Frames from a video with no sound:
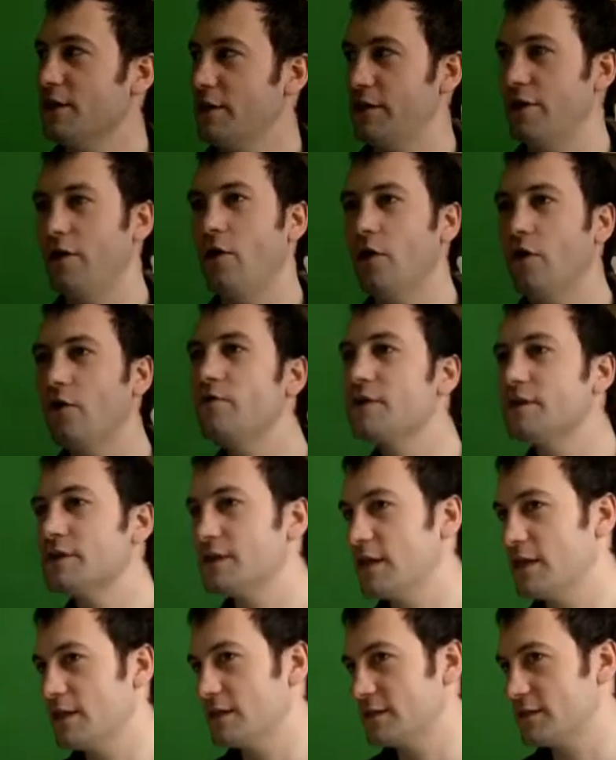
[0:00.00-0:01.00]
You know,
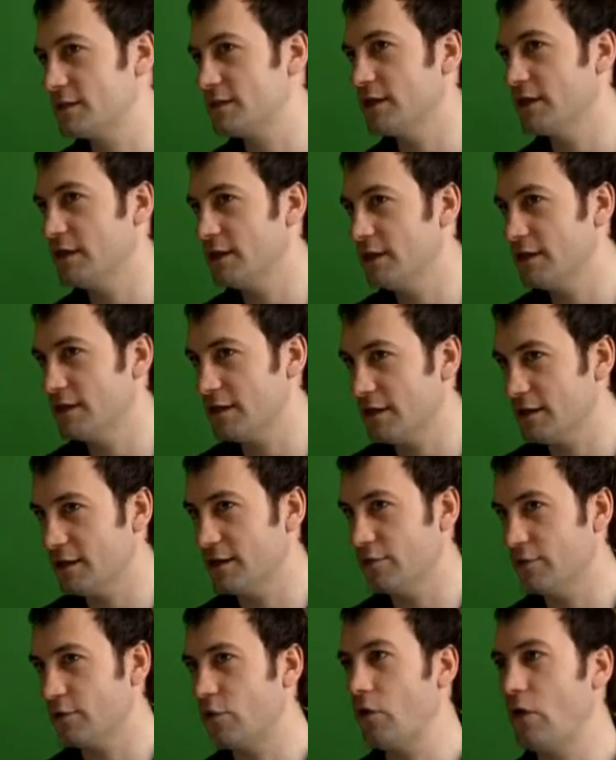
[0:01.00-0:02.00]
obviously, it's
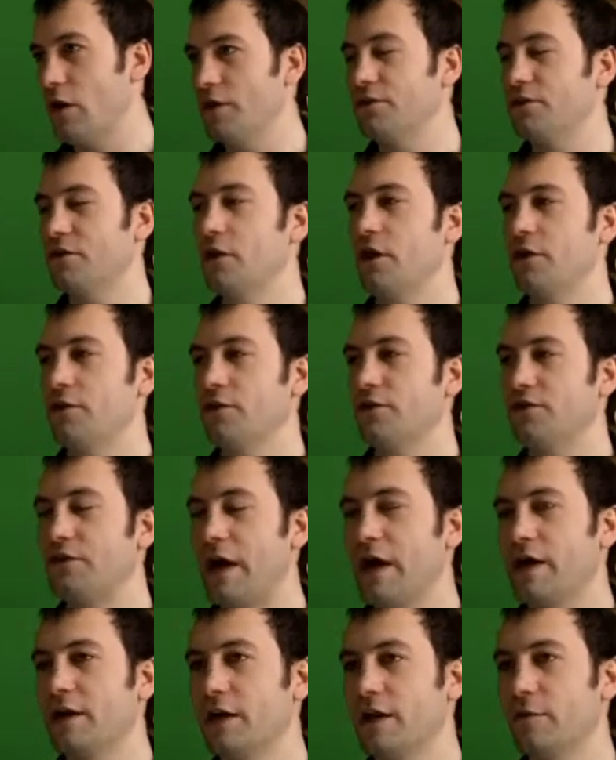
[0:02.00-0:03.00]
it requires
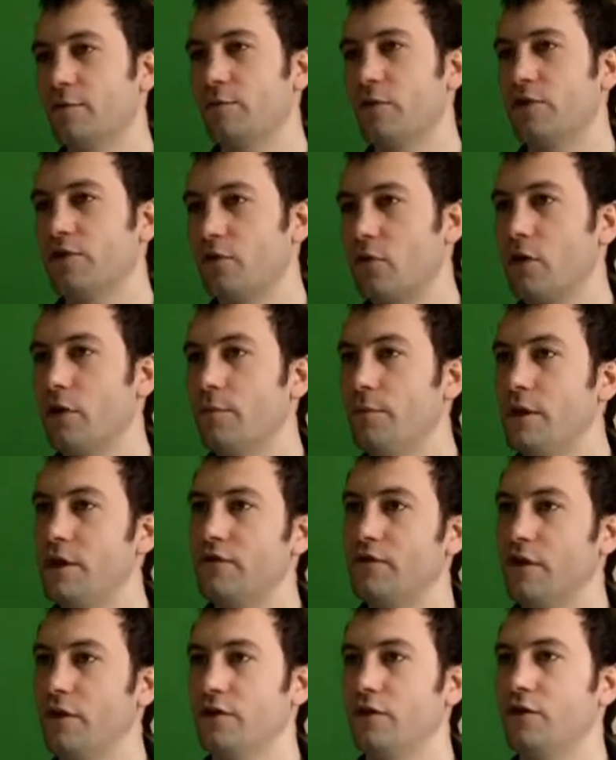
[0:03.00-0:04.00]
understanding, but there's quite a
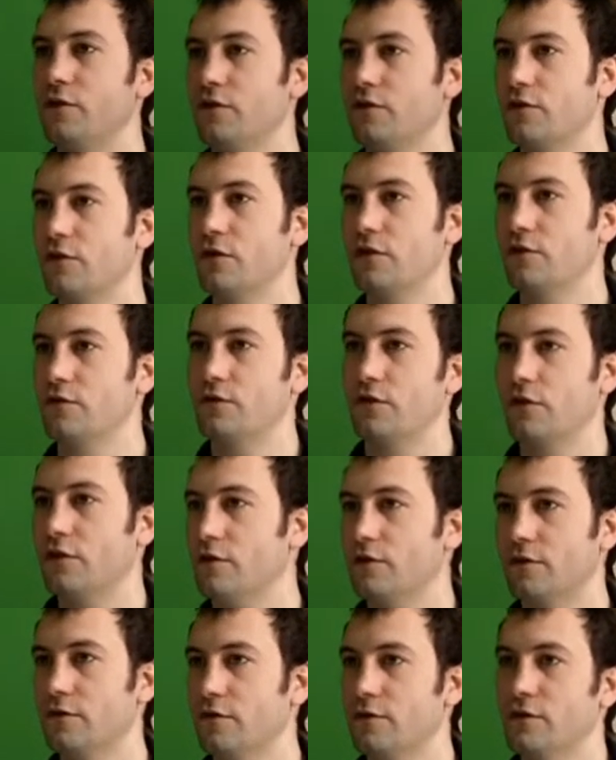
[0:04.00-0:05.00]
bit of it that that,
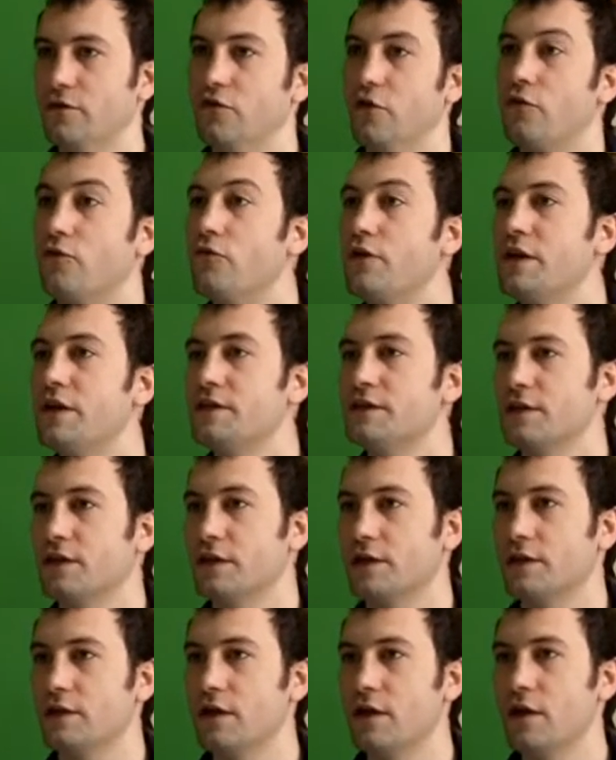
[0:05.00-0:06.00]
that there's no
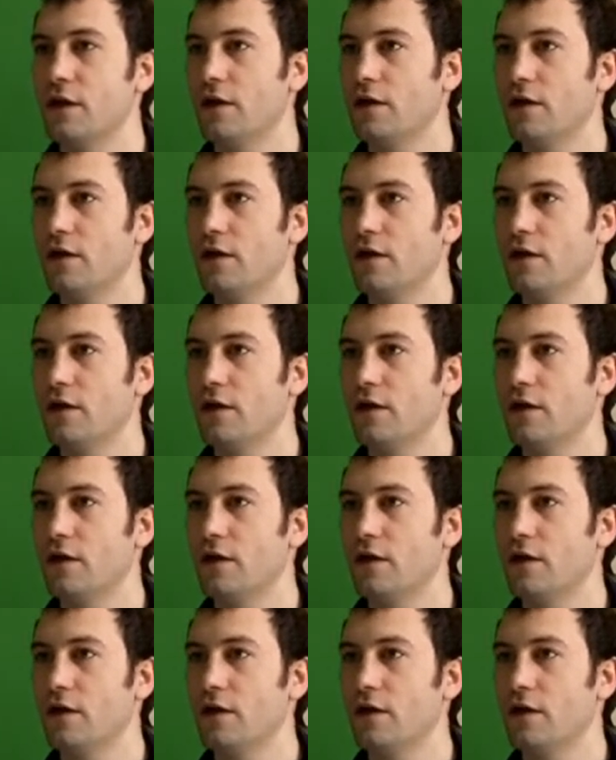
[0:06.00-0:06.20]
reason